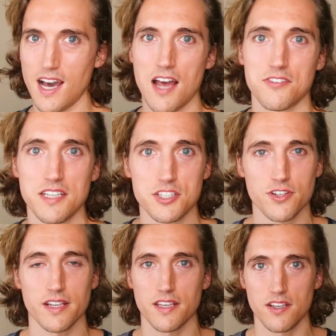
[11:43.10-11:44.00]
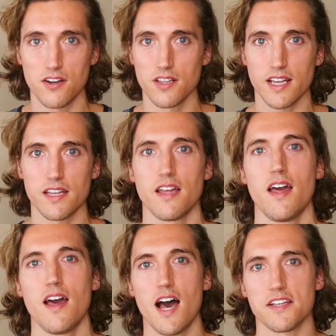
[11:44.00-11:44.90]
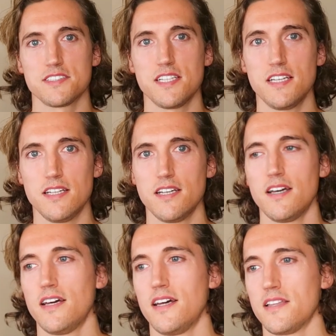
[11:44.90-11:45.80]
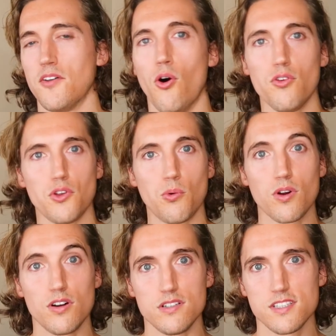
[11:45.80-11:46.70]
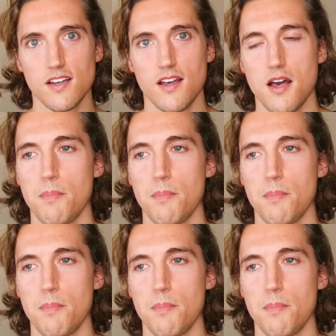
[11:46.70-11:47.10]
I don't need a drink, you know? Like I see the whole new world.